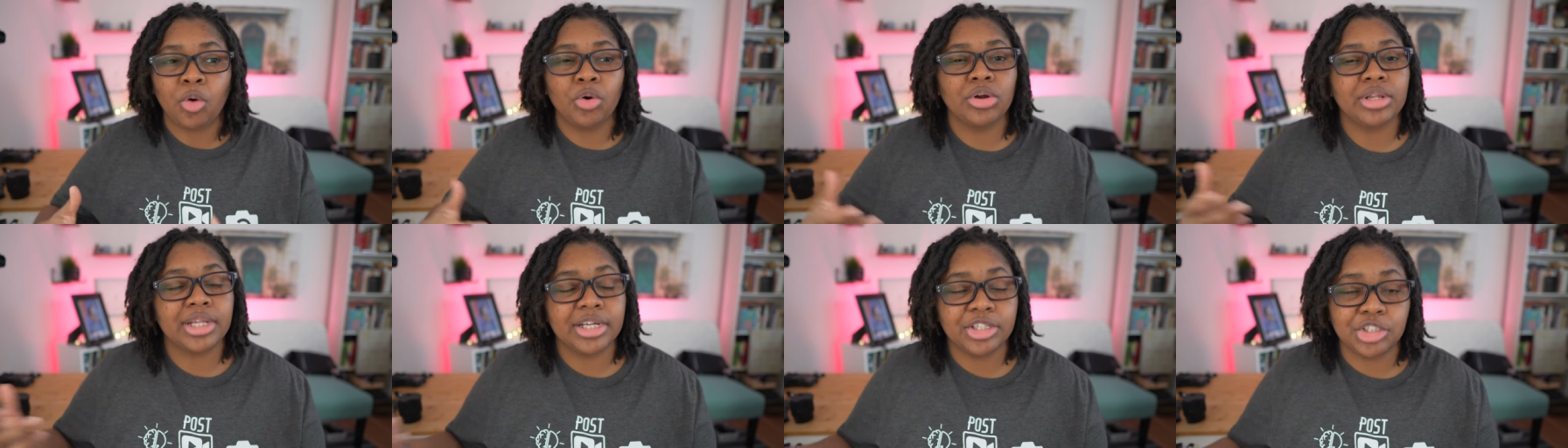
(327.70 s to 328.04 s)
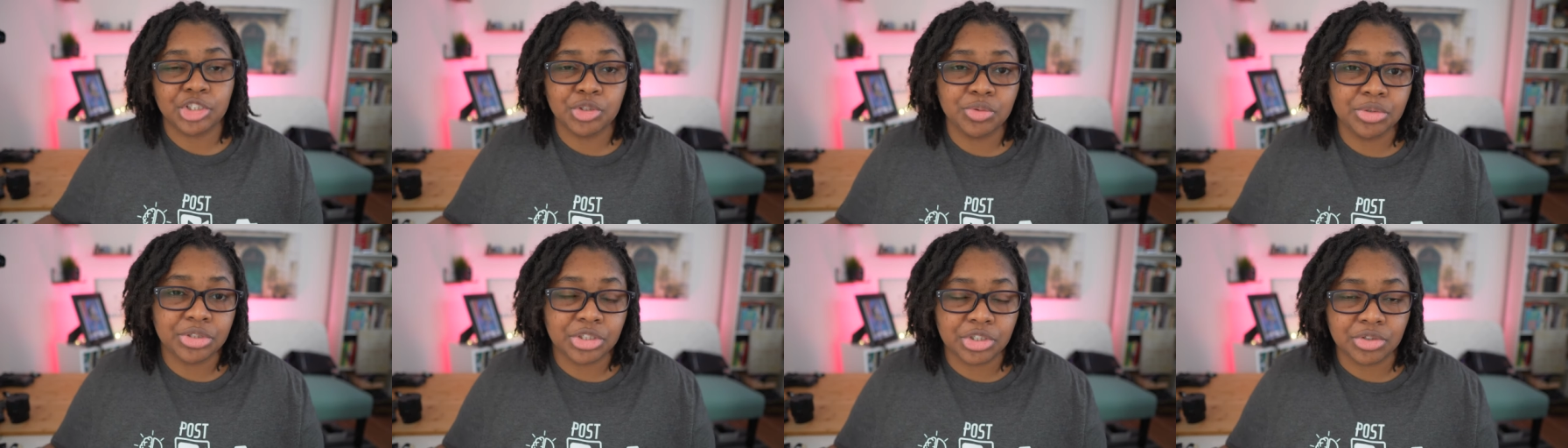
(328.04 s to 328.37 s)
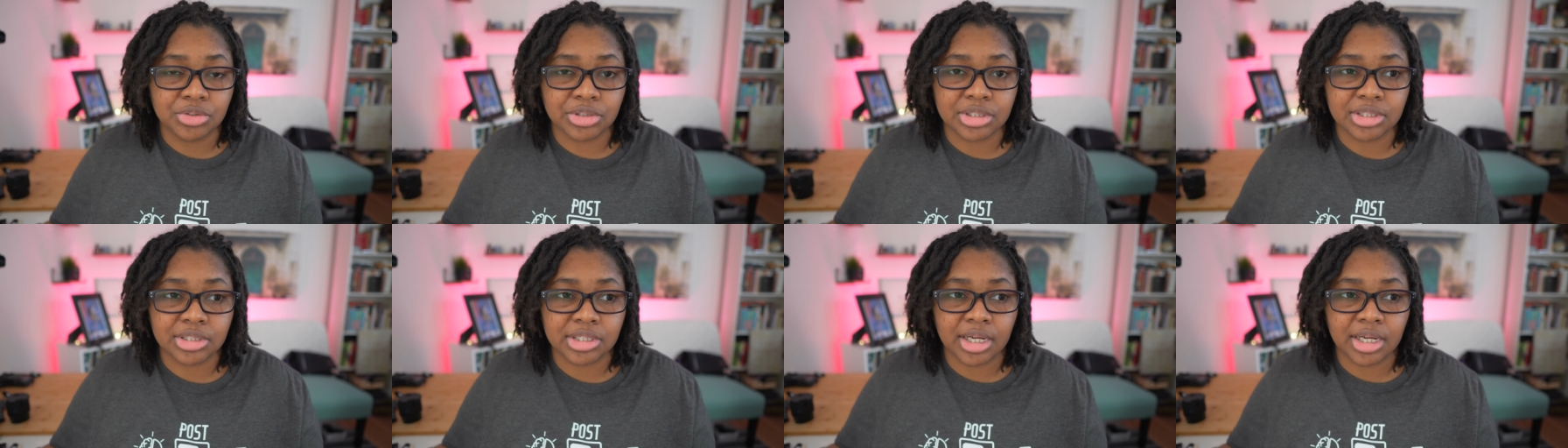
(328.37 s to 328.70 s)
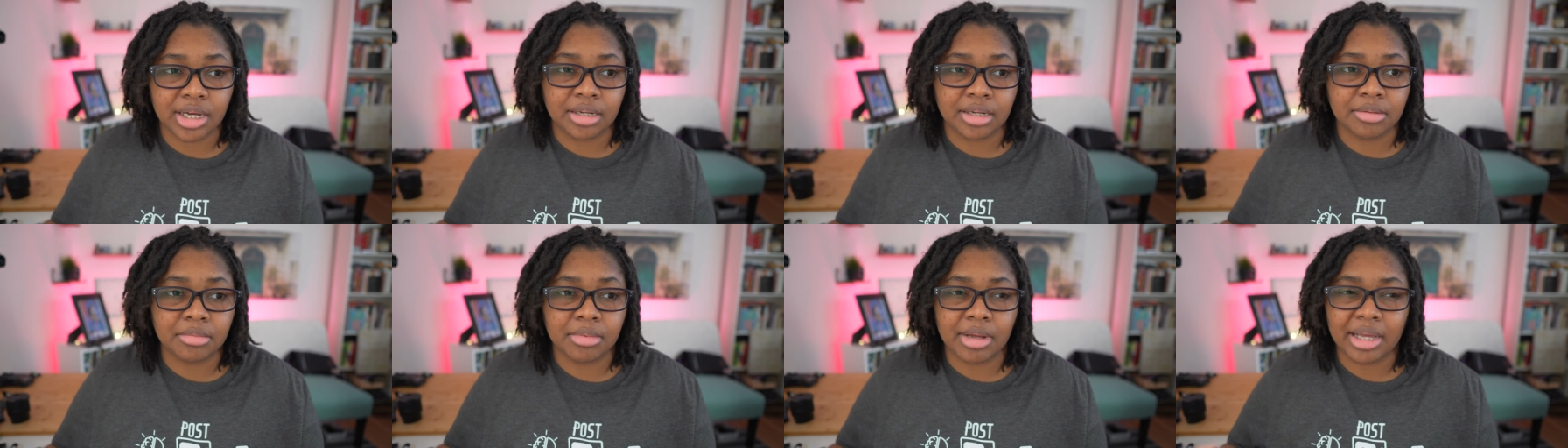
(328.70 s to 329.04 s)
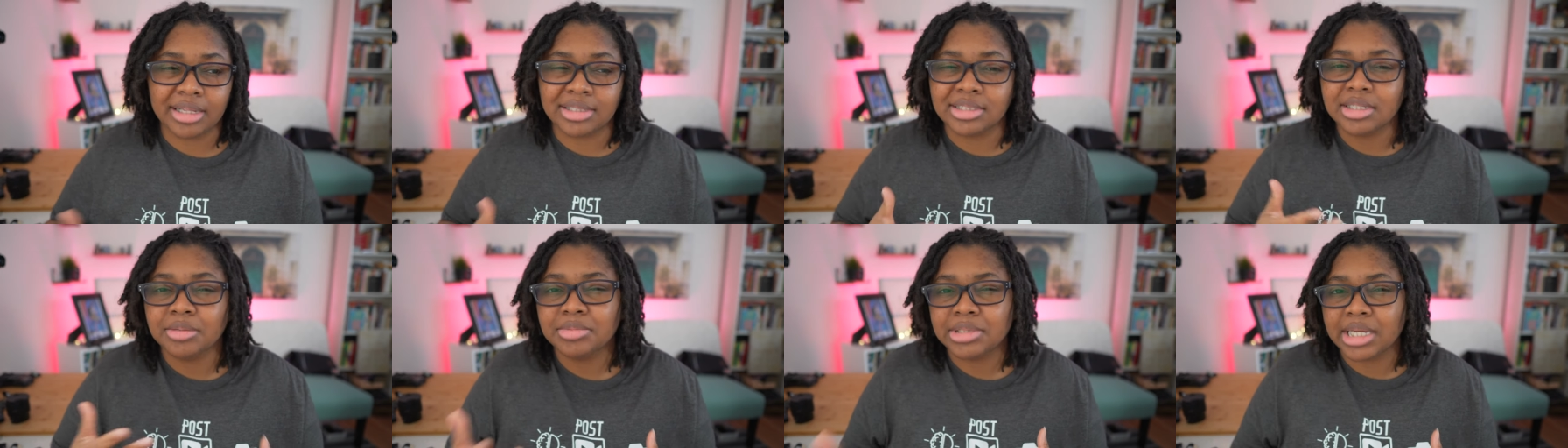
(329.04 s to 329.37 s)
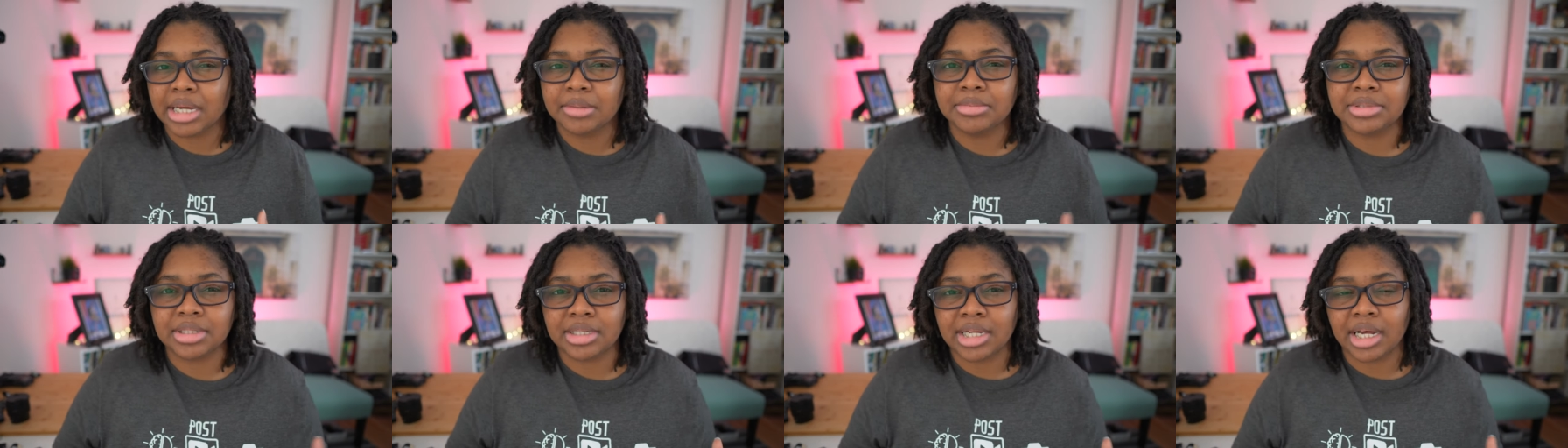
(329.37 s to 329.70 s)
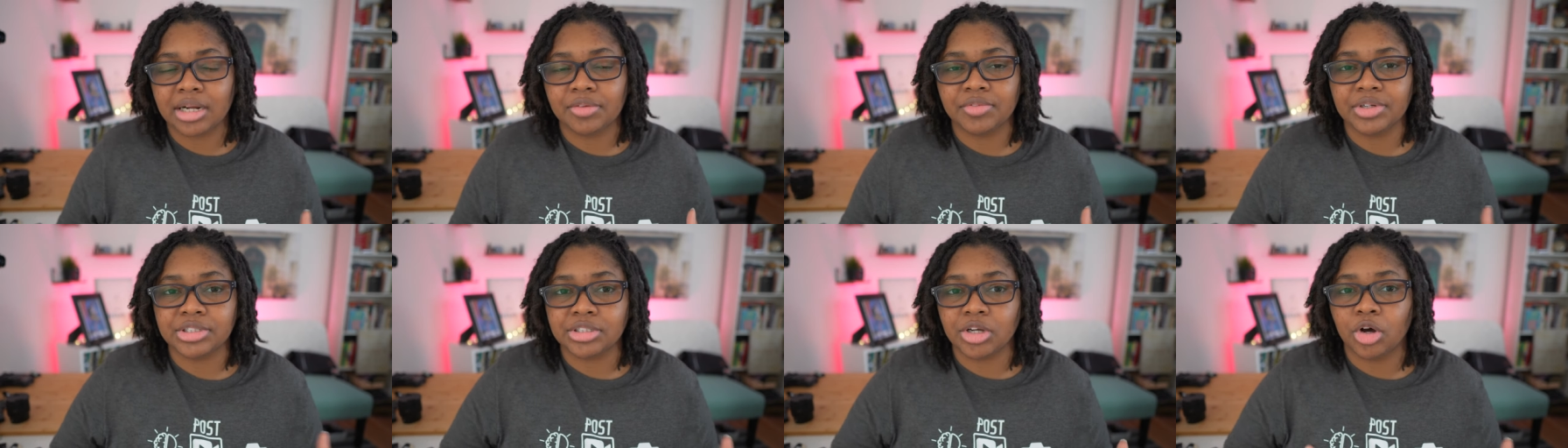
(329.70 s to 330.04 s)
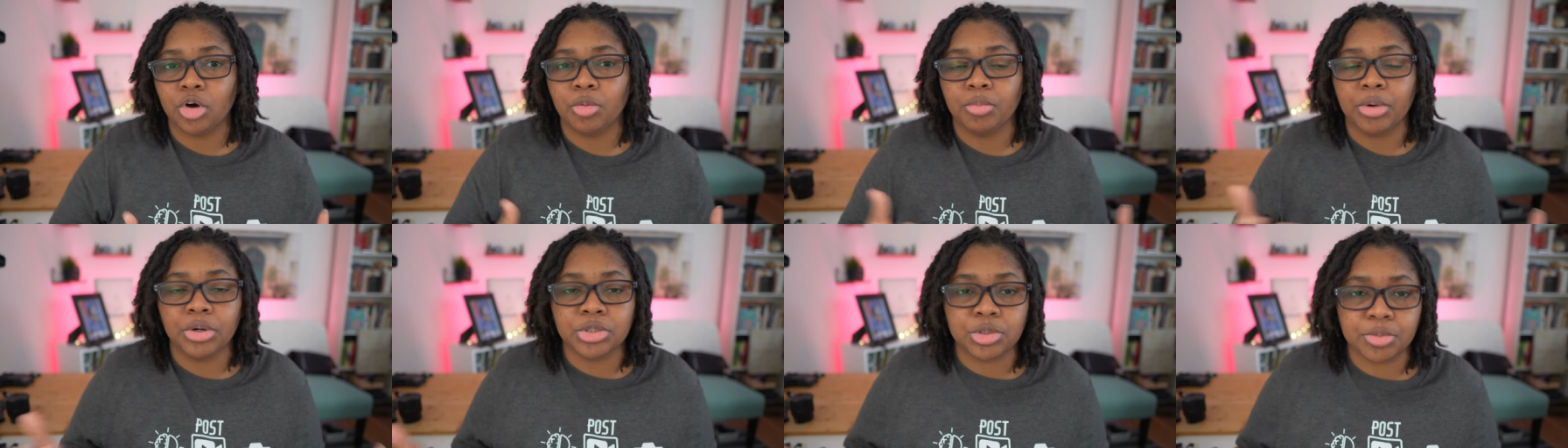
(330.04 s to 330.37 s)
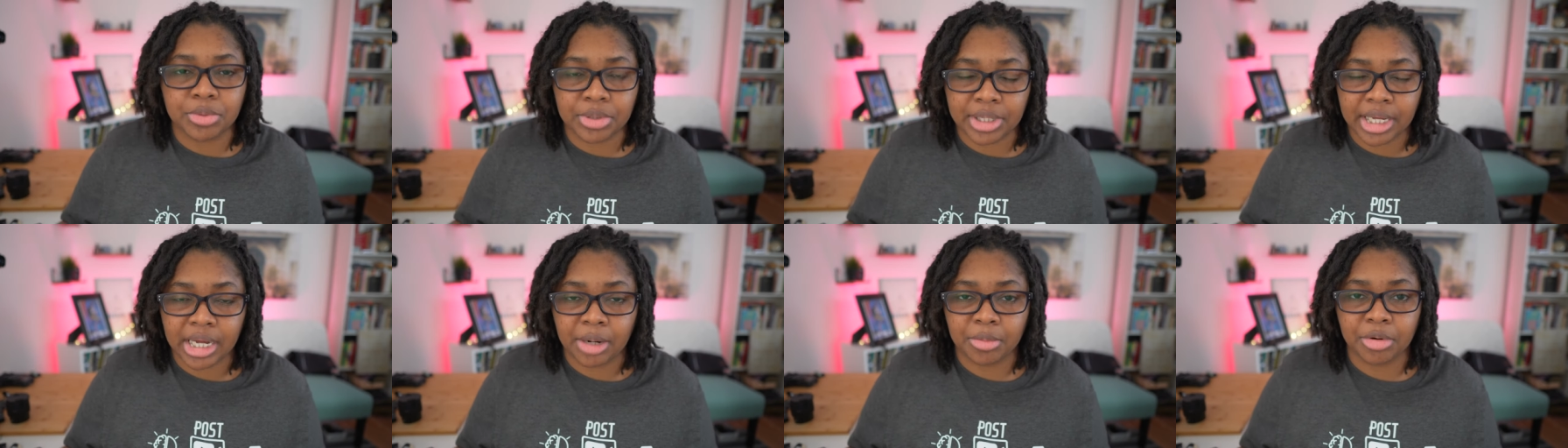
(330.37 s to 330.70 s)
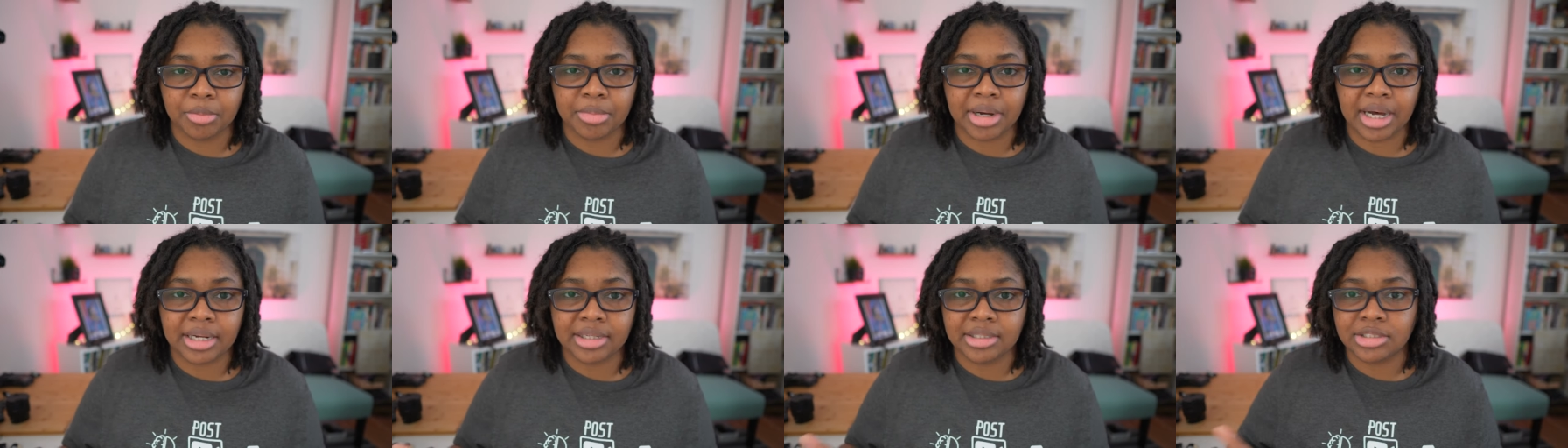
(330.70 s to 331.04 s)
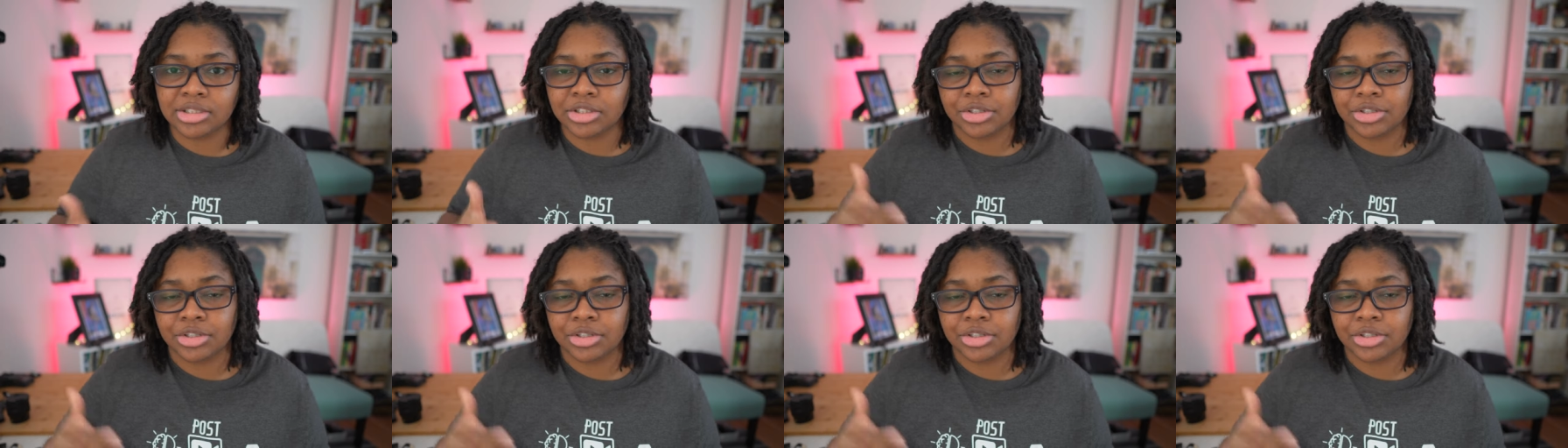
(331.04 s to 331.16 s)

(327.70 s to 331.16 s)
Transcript: or that you would use a ton. And sometimes a lot of us own multiple camera bodies,